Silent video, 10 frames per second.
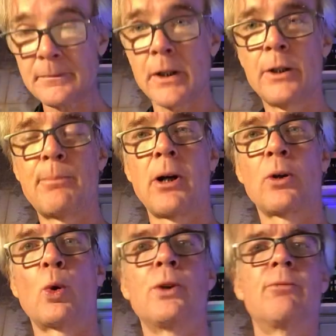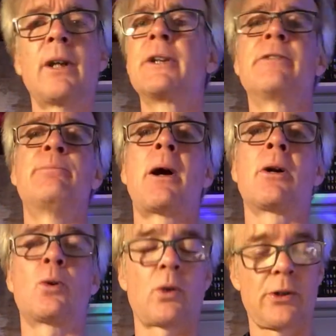The bar chord, the relative bar
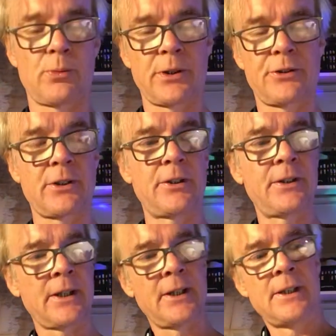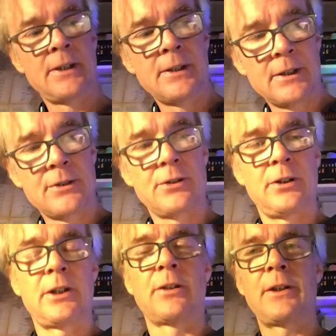chord is what it's called. So
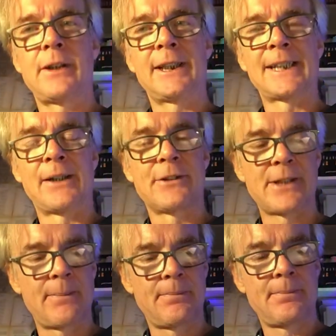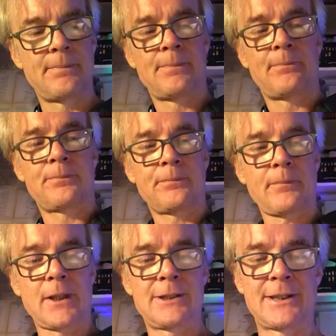you hear they sound the
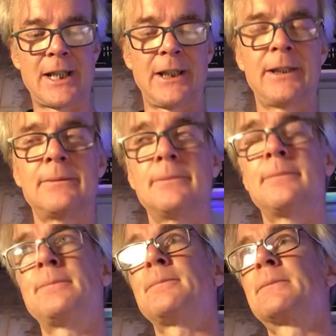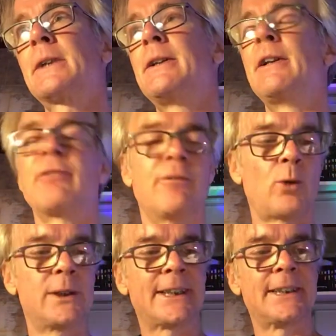same, slightly. Different
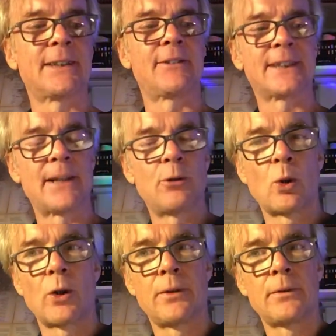voicings of the same chord.